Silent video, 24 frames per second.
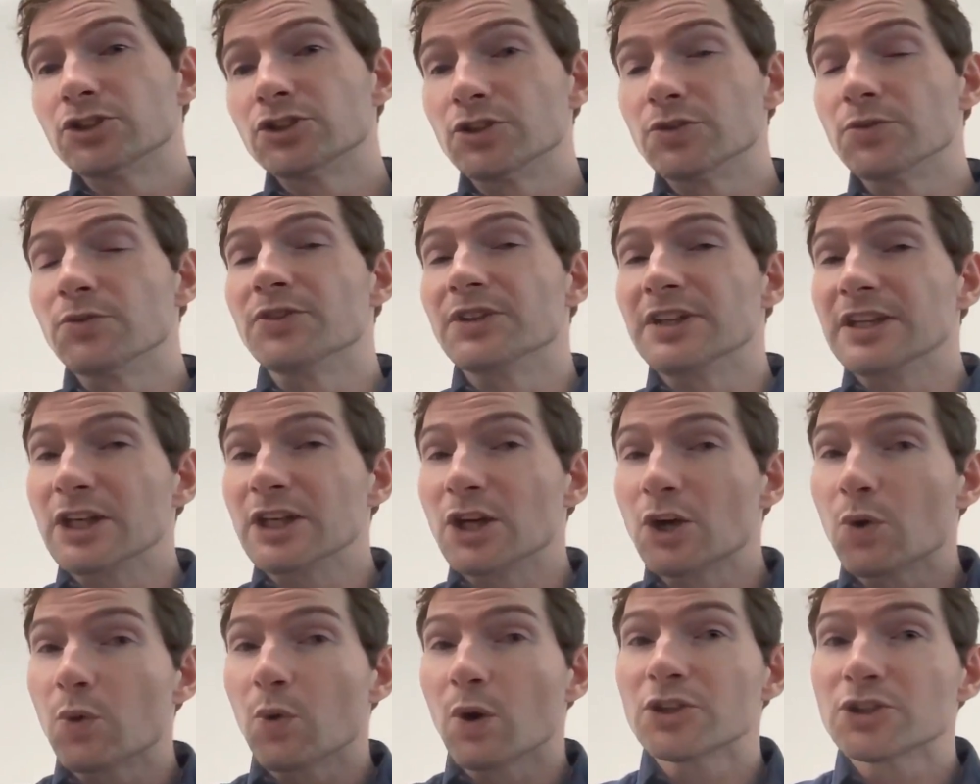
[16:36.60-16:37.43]
to the
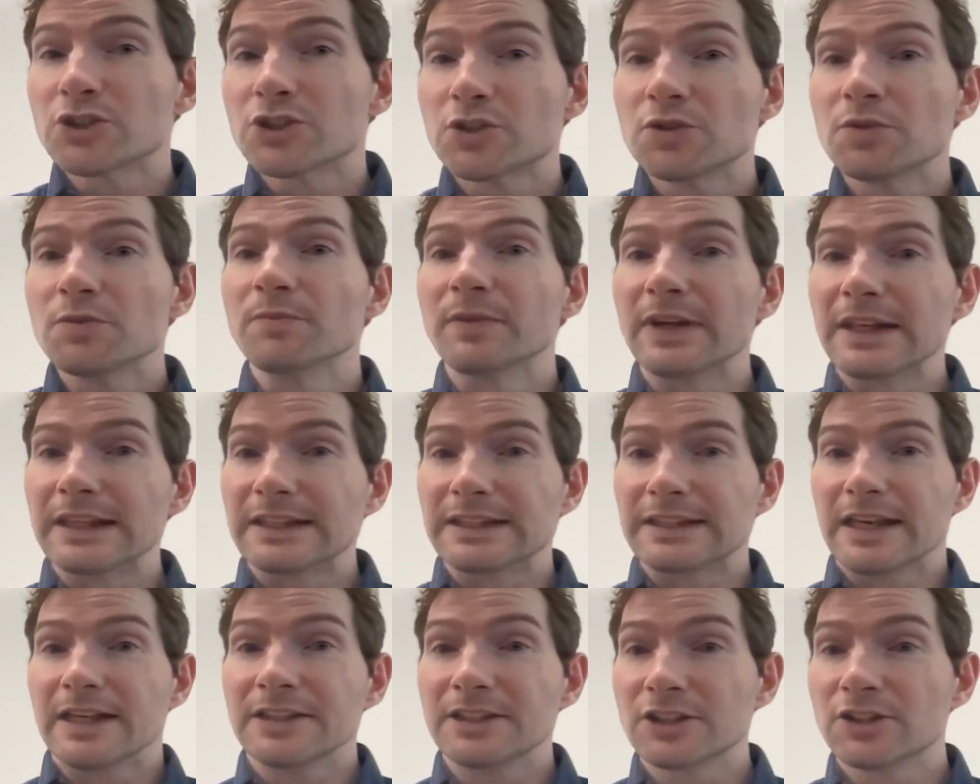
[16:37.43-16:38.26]
quantum
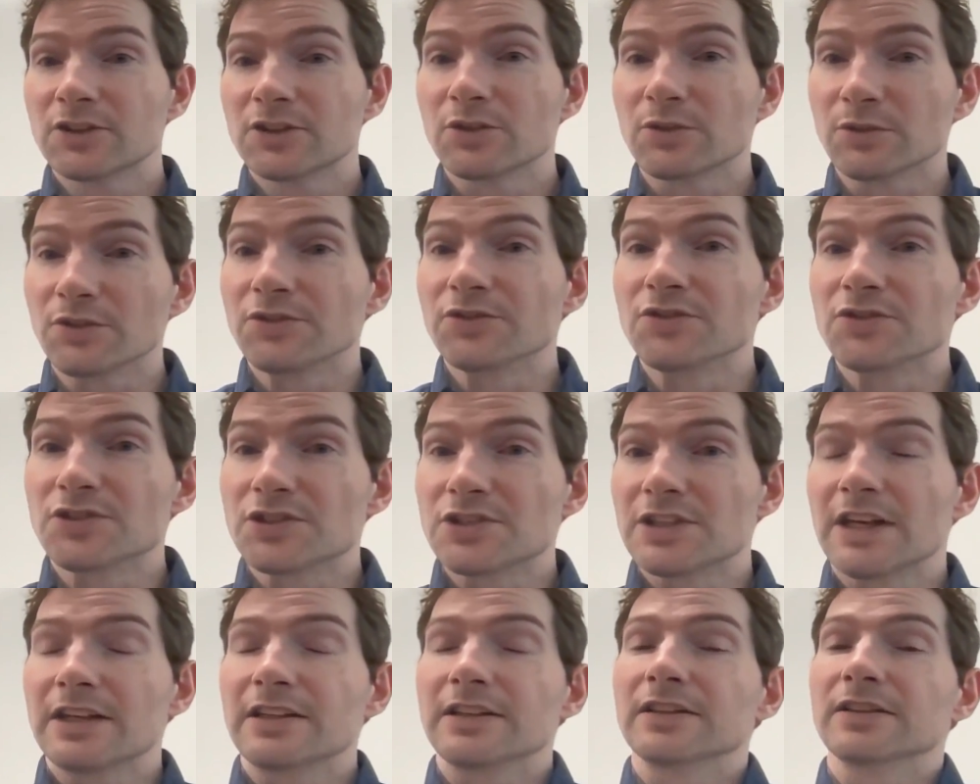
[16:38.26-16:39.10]
mechanical
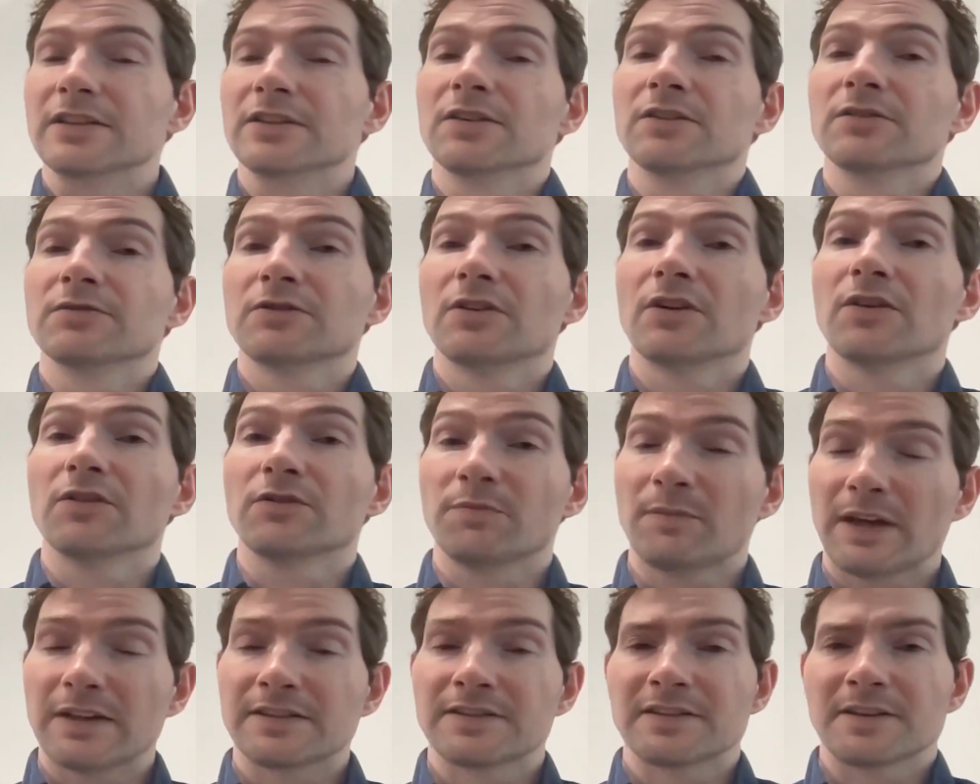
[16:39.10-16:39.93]
understanding
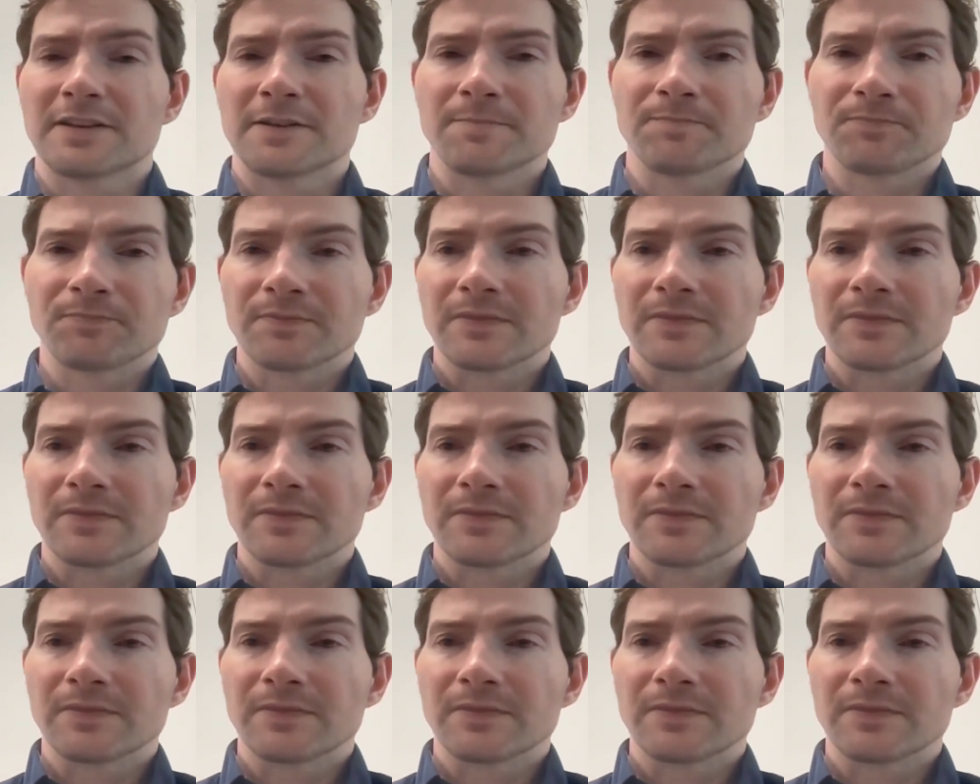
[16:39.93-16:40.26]
of matter.